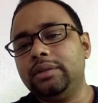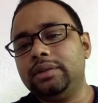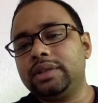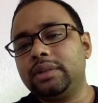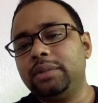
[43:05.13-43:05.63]

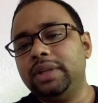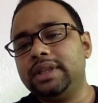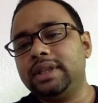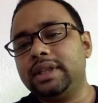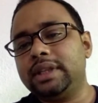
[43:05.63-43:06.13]
So
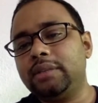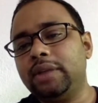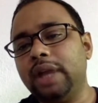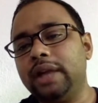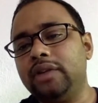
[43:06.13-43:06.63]
please shed some
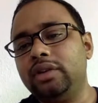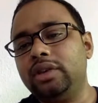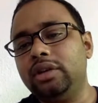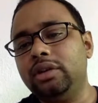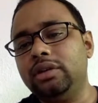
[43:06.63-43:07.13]
light on
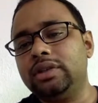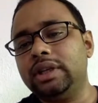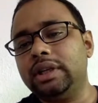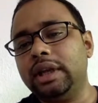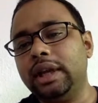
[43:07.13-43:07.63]
the
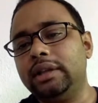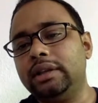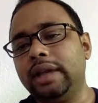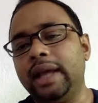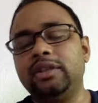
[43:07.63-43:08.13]
Holocene and
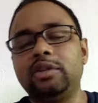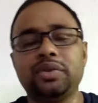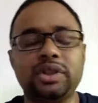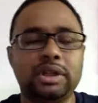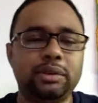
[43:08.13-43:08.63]
the
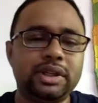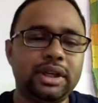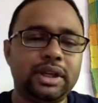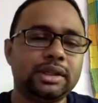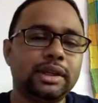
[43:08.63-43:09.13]
Anthropocene debate.
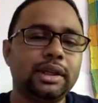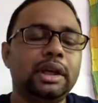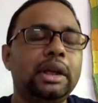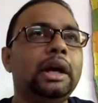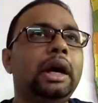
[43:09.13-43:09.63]
Yes.
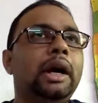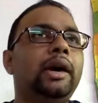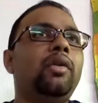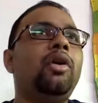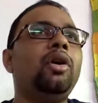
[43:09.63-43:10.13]

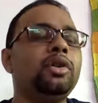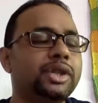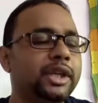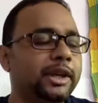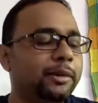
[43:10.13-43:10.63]

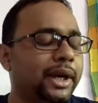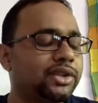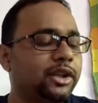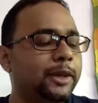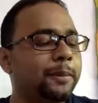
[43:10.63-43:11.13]
Holocene,
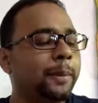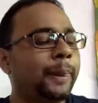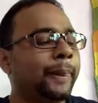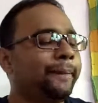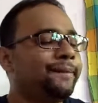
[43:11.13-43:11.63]
actually,
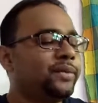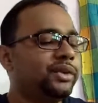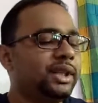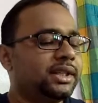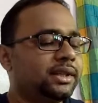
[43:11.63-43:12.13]

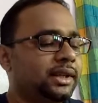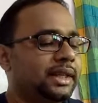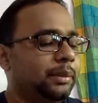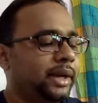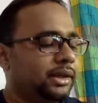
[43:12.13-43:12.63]
this
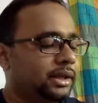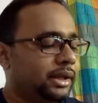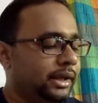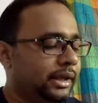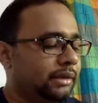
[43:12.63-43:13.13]
debate
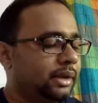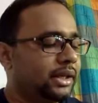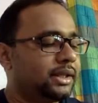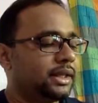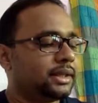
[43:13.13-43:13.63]

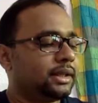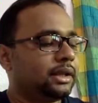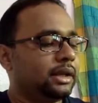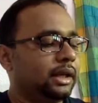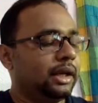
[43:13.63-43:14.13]

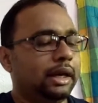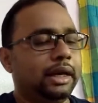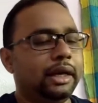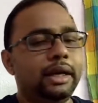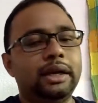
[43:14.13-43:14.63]
emerges.
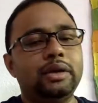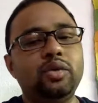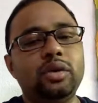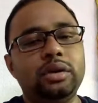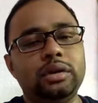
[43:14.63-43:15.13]
Uh,
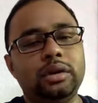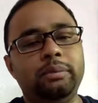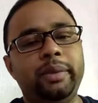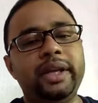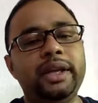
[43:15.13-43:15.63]

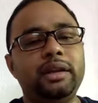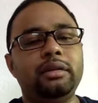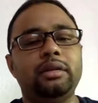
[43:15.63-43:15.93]
Many